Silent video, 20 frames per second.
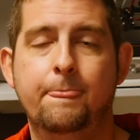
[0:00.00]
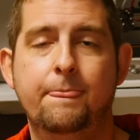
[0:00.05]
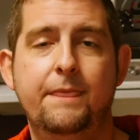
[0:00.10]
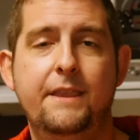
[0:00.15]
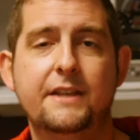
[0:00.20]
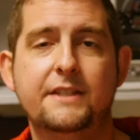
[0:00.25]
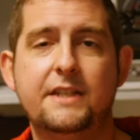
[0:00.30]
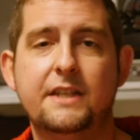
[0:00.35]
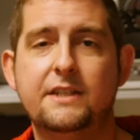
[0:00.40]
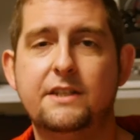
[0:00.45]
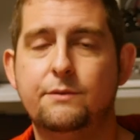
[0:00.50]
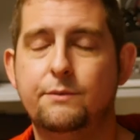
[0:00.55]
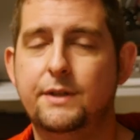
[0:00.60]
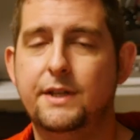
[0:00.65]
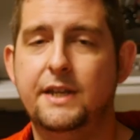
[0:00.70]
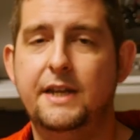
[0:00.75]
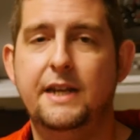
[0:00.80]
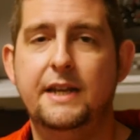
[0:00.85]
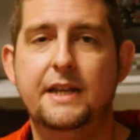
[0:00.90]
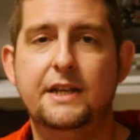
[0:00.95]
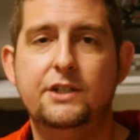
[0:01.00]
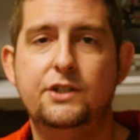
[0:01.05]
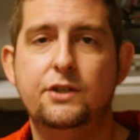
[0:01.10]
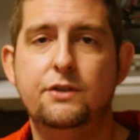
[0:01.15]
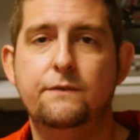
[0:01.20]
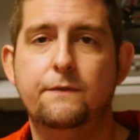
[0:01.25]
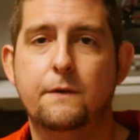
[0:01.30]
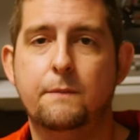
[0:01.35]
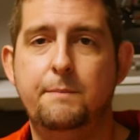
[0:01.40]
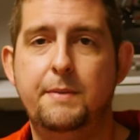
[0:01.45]
This isn't really an issue
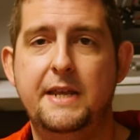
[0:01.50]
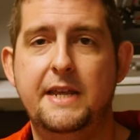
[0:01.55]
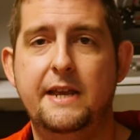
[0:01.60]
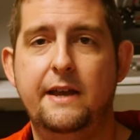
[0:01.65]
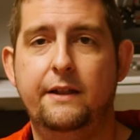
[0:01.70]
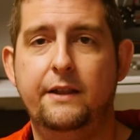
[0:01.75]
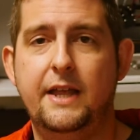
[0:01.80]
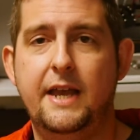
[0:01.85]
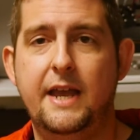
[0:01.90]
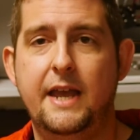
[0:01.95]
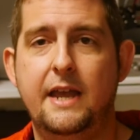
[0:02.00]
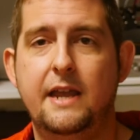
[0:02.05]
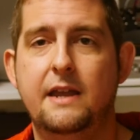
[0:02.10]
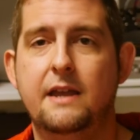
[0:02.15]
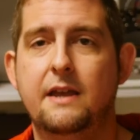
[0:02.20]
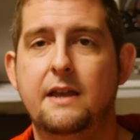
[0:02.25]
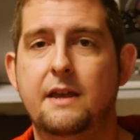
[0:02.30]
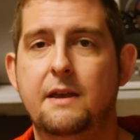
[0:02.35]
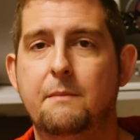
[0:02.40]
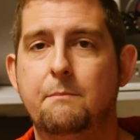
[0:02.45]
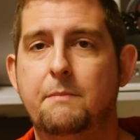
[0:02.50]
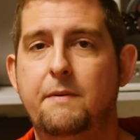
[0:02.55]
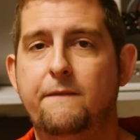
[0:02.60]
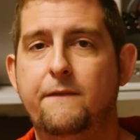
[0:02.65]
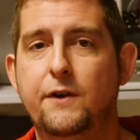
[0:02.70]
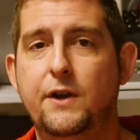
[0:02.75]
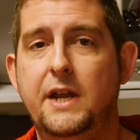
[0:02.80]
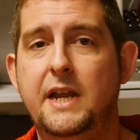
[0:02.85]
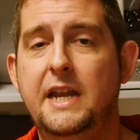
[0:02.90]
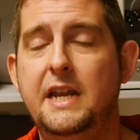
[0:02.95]
for PLA, but
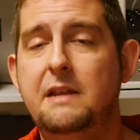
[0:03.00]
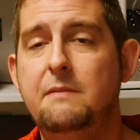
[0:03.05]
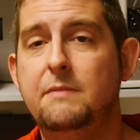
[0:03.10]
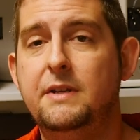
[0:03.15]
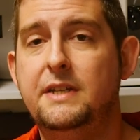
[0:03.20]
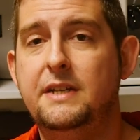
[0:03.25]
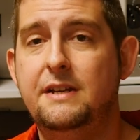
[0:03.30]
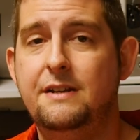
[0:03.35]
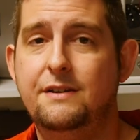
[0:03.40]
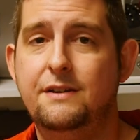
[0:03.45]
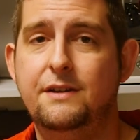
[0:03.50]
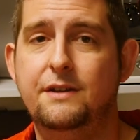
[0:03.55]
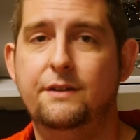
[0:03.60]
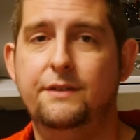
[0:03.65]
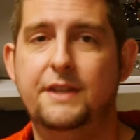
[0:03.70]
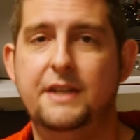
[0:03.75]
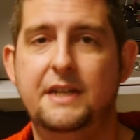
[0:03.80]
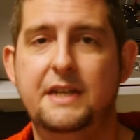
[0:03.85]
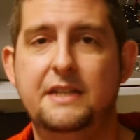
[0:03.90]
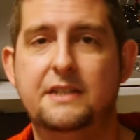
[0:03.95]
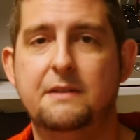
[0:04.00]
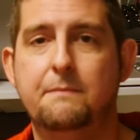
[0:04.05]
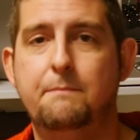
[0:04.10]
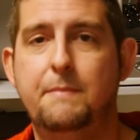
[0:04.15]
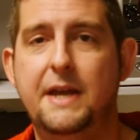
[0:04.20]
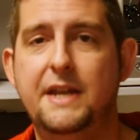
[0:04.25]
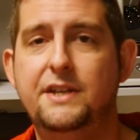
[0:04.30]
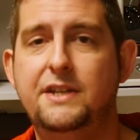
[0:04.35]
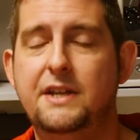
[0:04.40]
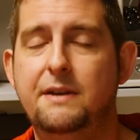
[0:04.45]
for any material that needs a
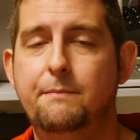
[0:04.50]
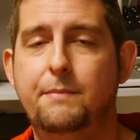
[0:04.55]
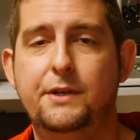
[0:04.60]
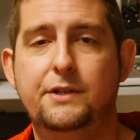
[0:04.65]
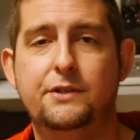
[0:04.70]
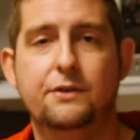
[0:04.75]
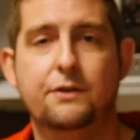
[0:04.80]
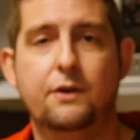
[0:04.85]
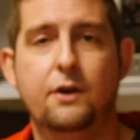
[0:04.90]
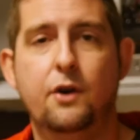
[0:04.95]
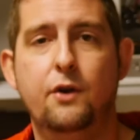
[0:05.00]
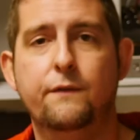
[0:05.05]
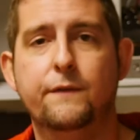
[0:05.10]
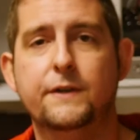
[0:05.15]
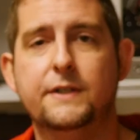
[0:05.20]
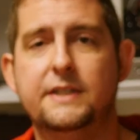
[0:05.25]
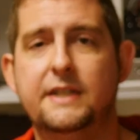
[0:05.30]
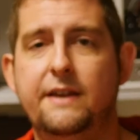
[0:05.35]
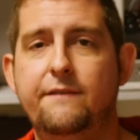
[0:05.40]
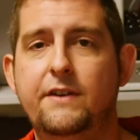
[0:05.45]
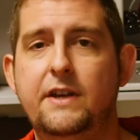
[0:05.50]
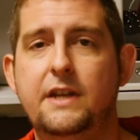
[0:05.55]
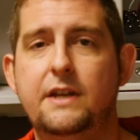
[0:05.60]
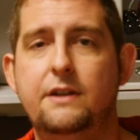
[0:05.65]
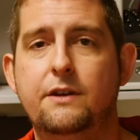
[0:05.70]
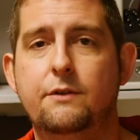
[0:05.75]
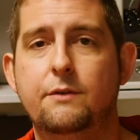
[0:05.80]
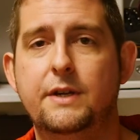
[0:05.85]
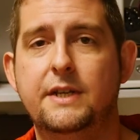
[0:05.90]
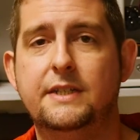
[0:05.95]
bed temperature over 70
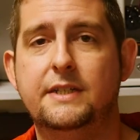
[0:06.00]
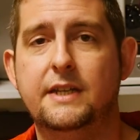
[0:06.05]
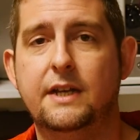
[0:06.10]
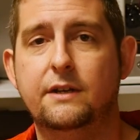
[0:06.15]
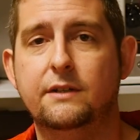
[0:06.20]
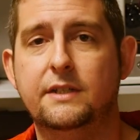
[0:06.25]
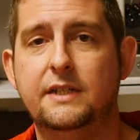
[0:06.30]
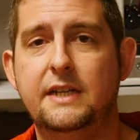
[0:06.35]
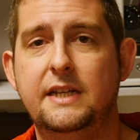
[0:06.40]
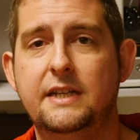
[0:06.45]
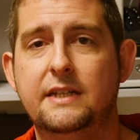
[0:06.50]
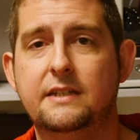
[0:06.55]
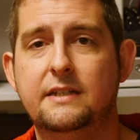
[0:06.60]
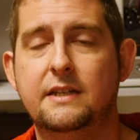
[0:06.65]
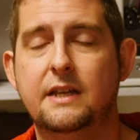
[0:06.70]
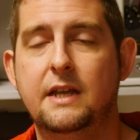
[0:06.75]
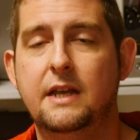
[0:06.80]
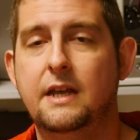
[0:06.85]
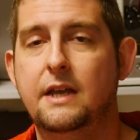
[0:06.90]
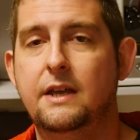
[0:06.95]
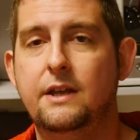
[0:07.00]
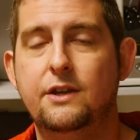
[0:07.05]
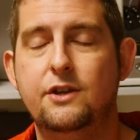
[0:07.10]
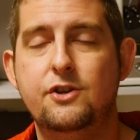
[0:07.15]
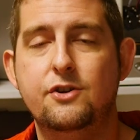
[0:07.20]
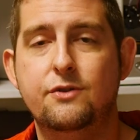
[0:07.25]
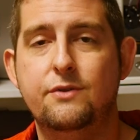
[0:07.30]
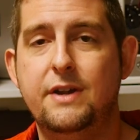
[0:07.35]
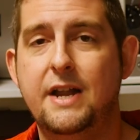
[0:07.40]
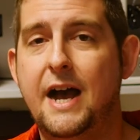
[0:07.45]
degrees Celsius,
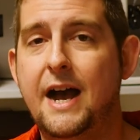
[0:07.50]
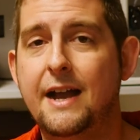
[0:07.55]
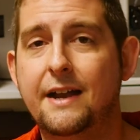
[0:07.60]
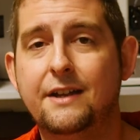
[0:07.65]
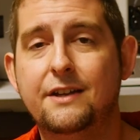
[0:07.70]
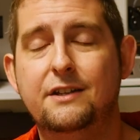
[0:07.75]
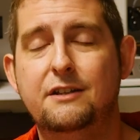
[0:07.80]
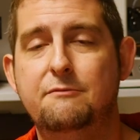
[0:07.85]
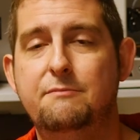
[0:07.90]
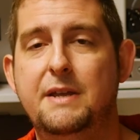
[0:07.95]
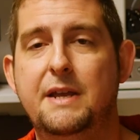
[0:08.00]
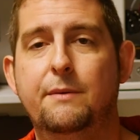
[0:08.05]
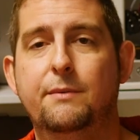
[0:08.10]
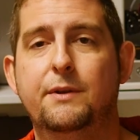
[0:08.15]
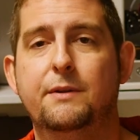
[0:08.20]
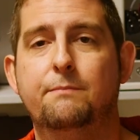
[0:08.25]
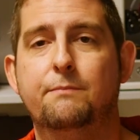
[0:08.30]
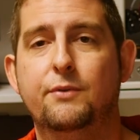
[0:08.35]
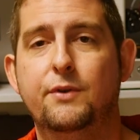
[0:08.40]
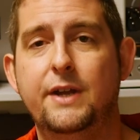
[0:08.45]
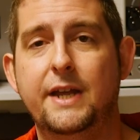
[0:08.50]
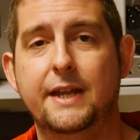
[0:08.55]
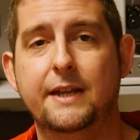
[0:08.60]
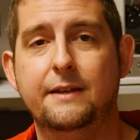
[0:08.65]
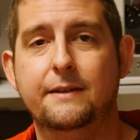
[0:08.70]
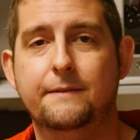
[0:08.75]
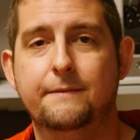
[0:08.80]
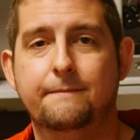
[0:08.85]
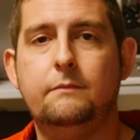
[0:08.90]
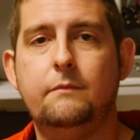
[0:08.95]
you're not going to be able to print.
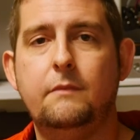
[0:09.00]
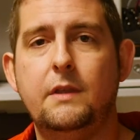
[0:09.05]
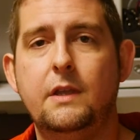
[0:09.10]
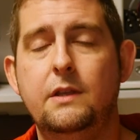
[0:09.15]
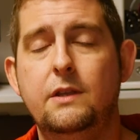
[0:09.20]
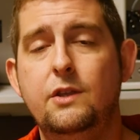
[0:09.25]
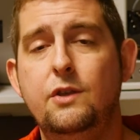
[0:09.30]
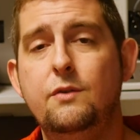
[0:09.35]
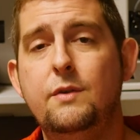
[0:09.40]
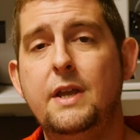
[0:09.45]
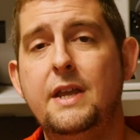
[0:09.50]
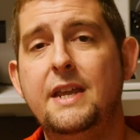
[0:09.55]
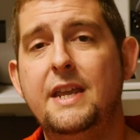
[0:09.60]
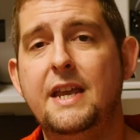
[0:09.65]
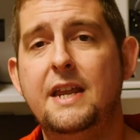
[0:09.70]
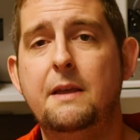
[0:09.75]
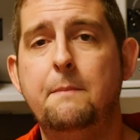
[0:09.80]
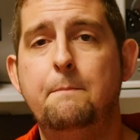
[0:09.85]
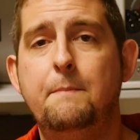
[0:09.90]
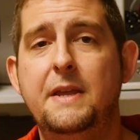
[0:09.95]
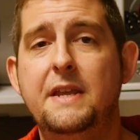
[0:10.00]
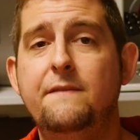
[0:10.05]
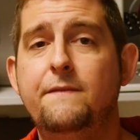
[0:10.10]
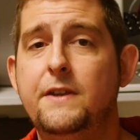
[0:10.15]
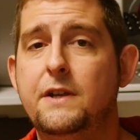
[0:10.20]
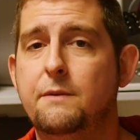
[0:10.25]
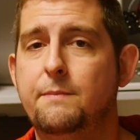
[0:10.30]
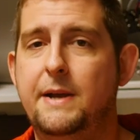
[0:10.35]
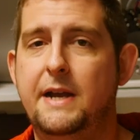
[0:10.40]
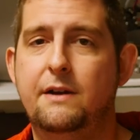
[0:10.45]
You can get a
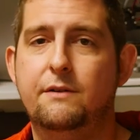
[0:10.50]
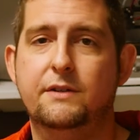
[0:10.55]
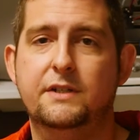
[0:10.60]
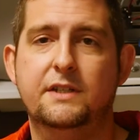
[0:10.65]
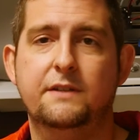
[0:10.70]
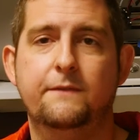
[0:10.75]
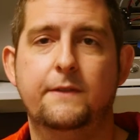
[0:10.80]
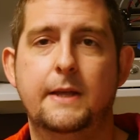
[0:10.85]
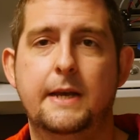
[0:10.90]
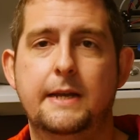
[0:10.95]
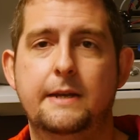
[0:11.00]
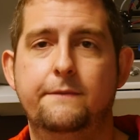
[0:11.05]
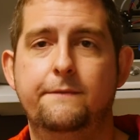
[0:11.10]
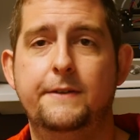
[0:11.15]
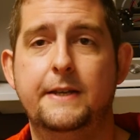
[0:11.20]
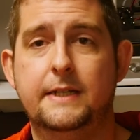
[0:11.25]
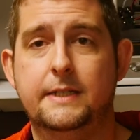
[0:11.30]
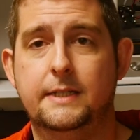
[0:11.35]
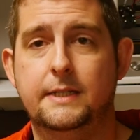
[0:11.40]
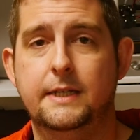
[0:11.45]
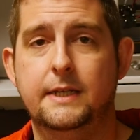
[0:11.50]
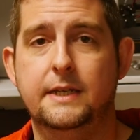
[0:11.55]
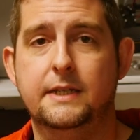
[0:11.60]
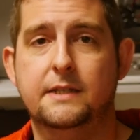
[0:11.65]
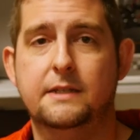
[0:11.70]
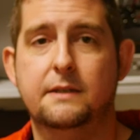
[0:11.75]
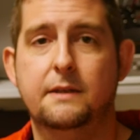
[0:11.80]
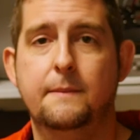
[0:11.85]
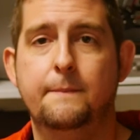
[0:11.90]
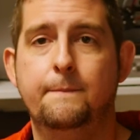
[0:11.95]
beefier power supply to fix
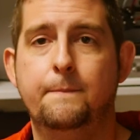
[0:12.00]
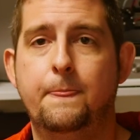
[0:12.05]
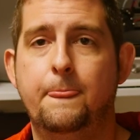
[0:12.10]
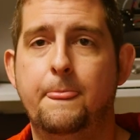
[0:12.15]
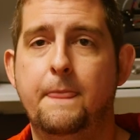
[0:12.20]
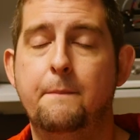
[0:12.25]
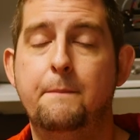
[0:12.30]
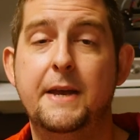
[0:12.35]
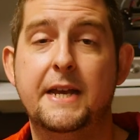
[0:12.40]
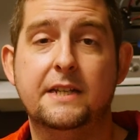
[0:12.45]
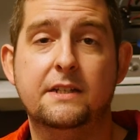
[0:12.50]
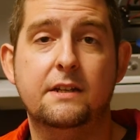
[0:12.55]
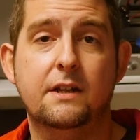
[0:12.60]
this, the best